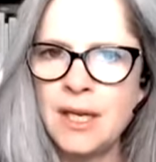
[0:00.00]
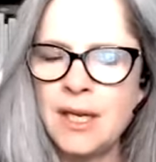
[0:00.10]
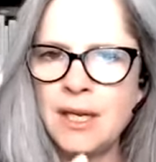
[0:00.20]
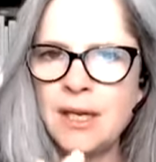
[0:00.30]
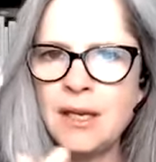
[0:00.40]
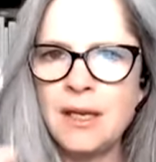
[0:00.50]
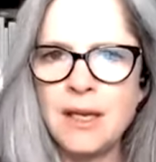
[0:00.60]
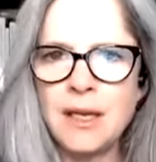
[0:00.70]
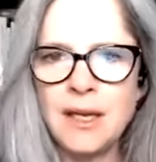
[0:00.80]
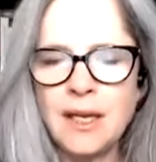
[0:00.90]
in
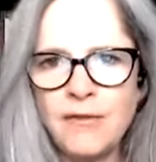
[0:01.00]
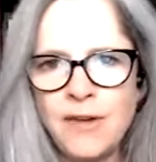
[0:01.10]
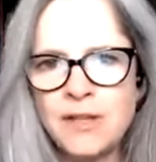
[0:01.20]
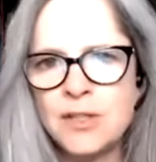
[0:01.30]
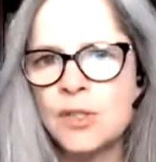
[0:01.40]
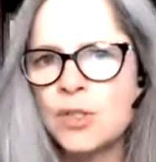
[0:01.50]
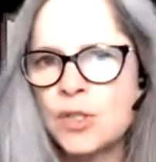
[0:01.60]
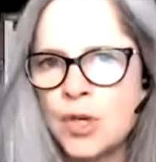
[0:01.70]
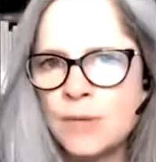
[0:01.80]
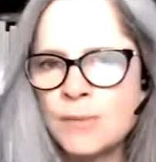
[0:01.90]
events and
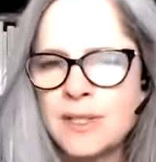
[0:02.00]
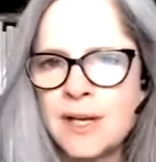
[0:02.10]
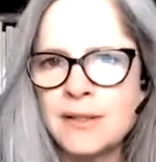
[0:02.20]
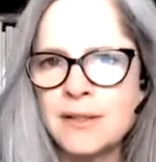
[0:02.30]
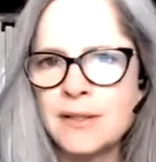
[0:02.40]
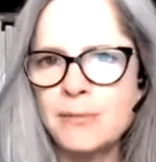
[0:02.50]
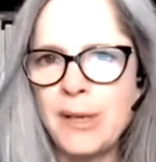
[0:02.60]
circumstances